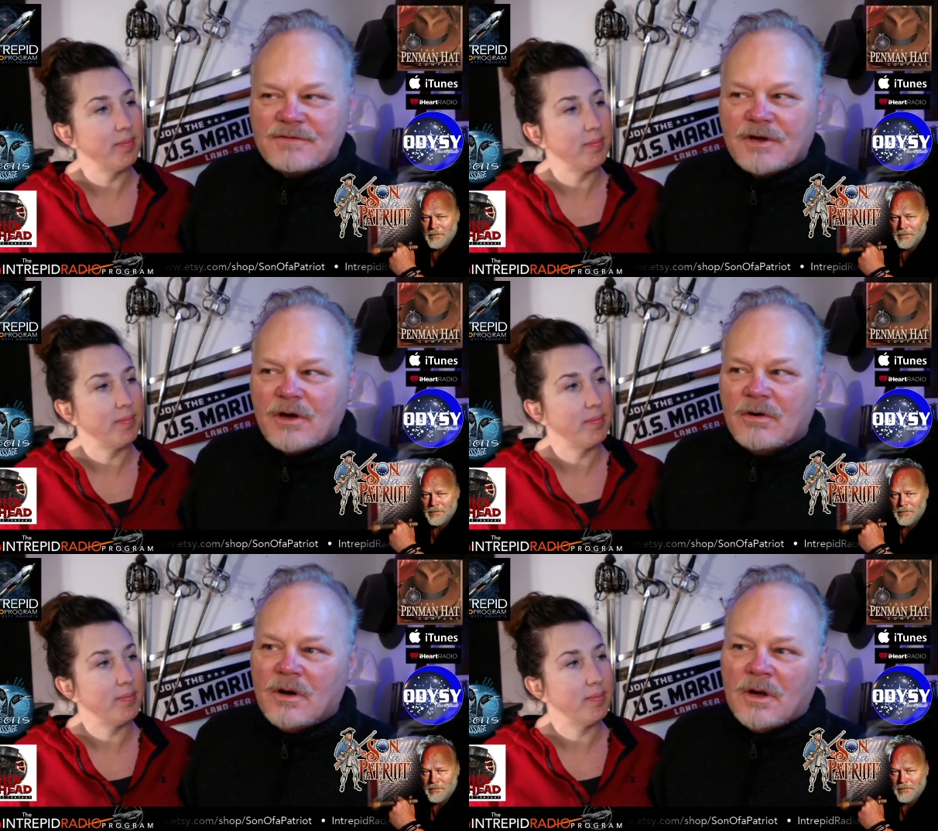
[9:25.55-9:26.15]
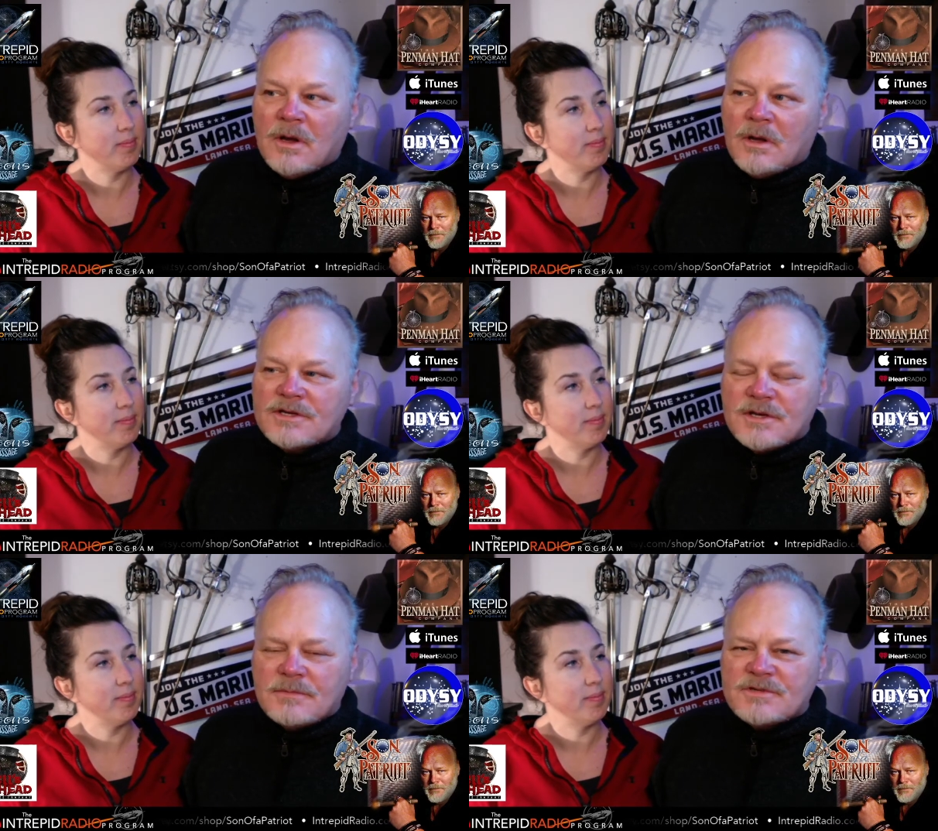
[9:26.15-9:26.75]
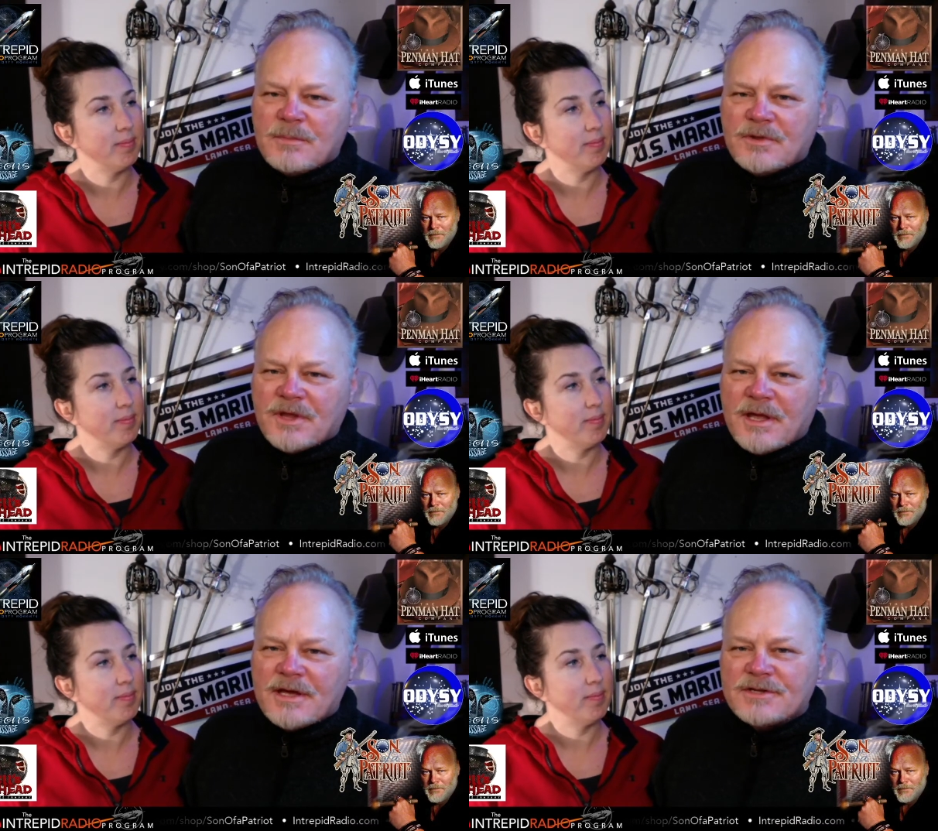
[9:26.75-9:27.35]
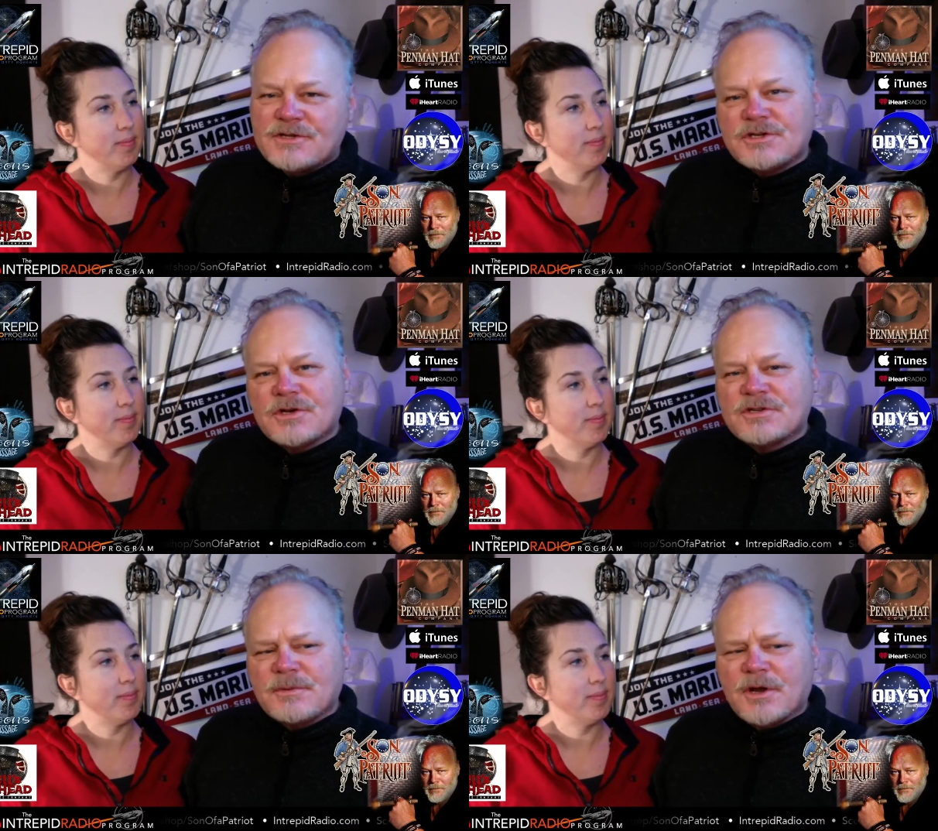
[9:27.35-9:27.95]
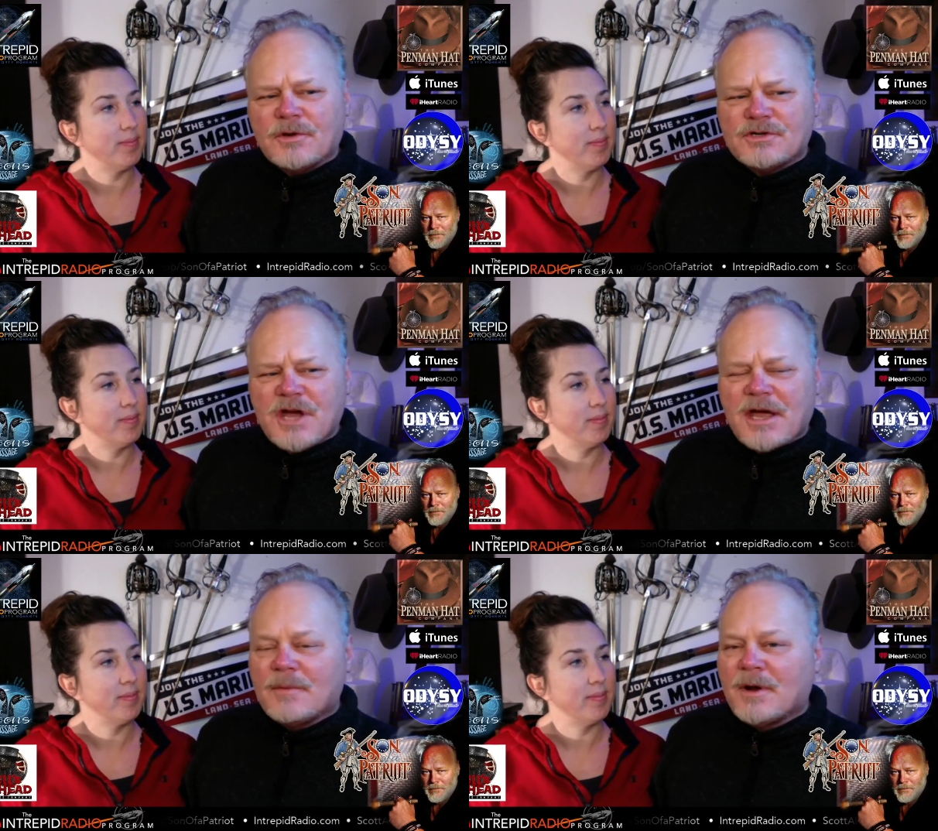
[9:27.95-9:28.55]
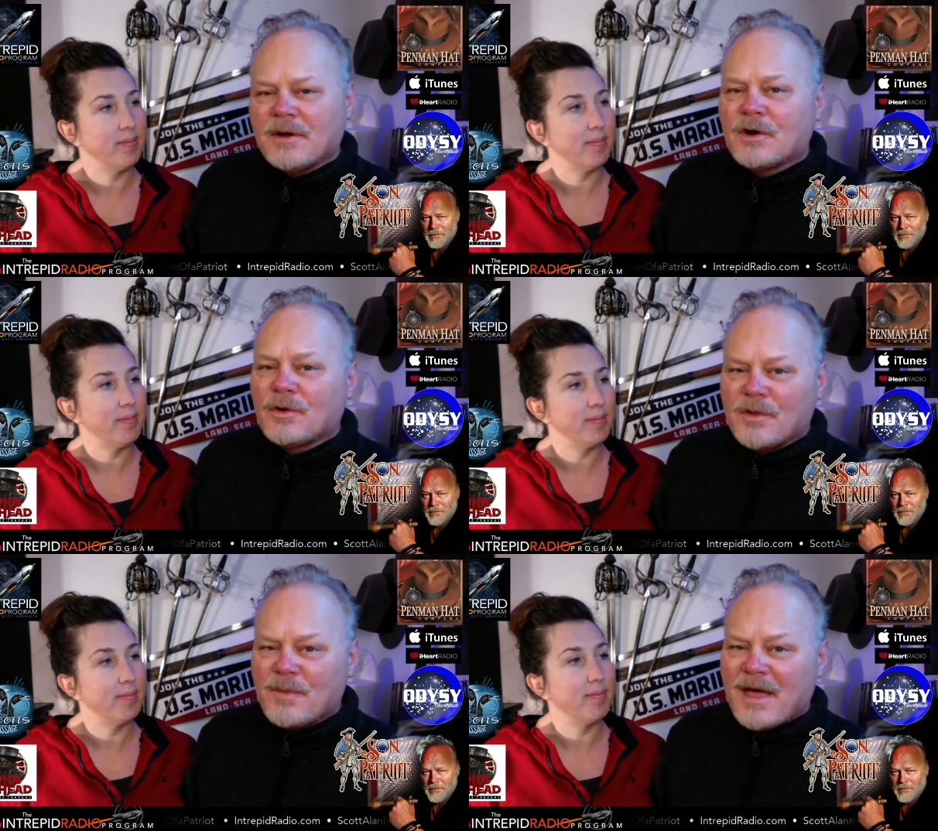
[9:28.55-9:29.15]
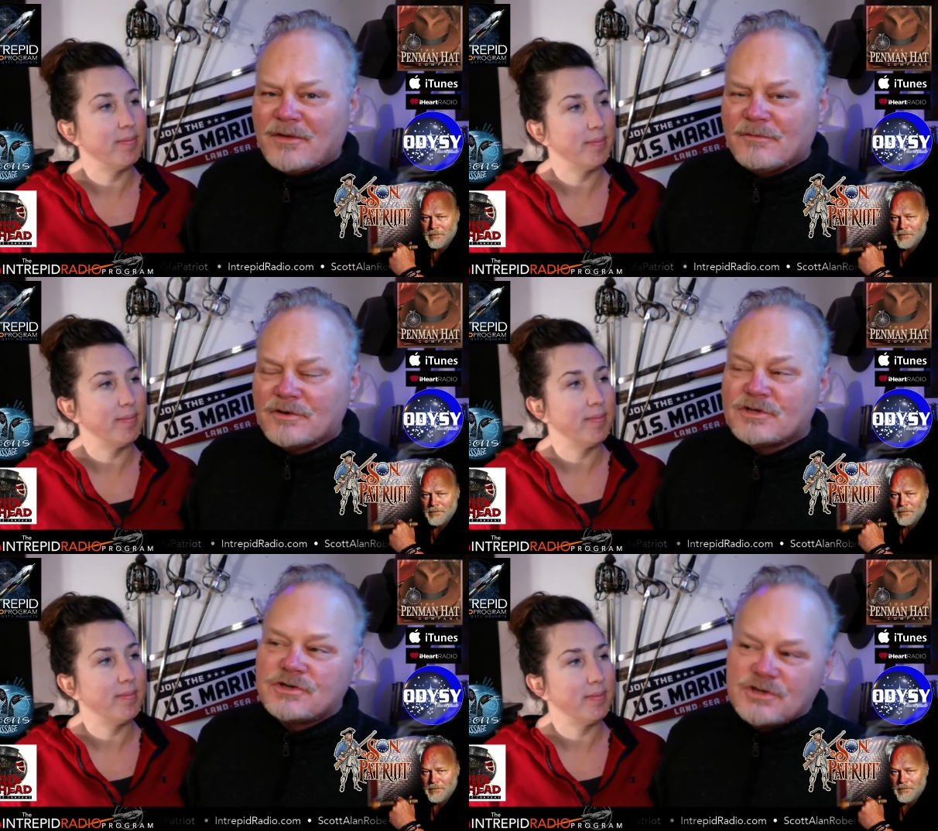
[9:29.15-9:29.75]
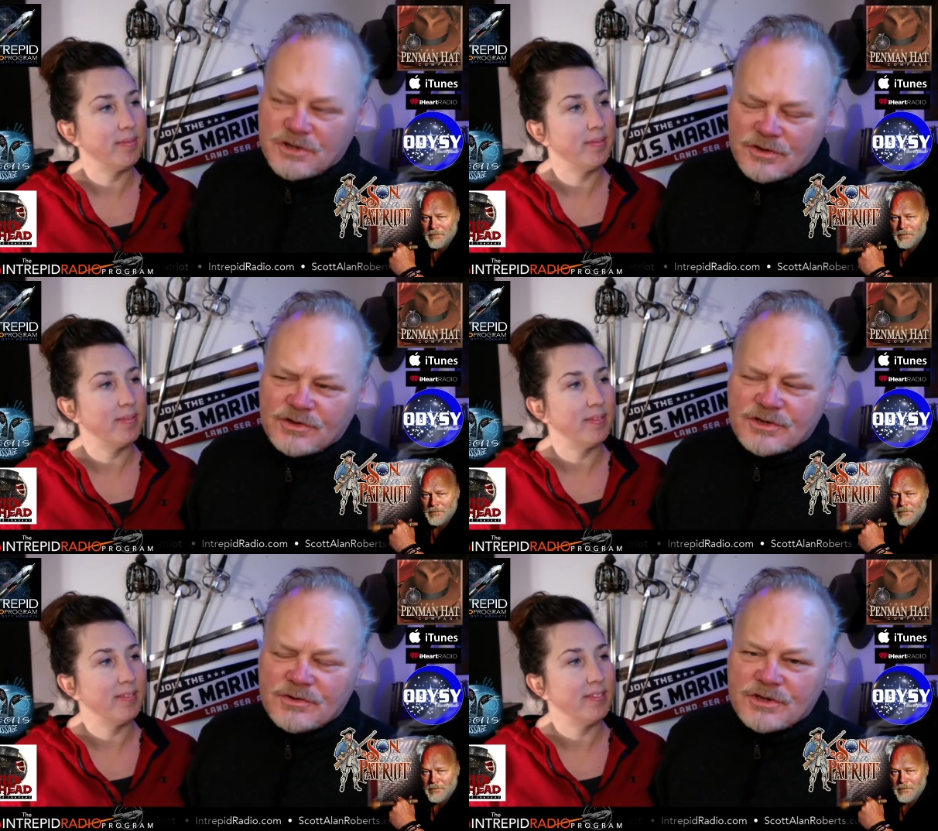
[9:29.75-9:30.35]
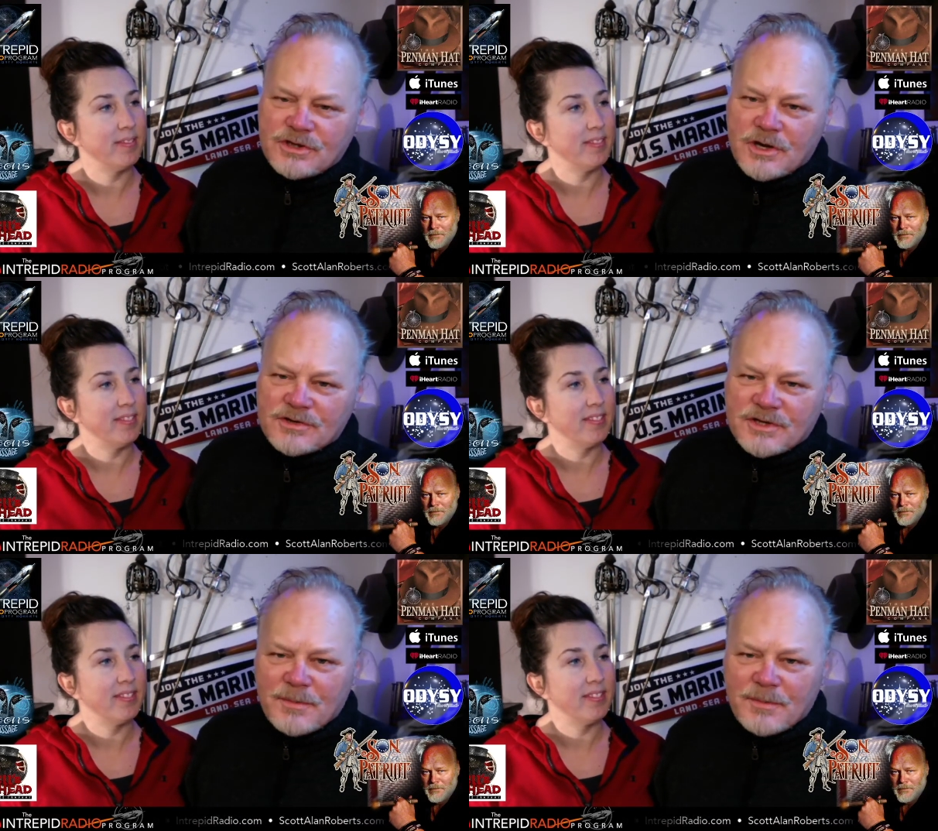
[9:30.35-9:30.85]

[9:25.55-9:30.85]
Speaker 1: You go, something's up with the kids. And she goes, I'm going to go check on them, but I'm going to go to the bathroom first. She, as soon as she goes in the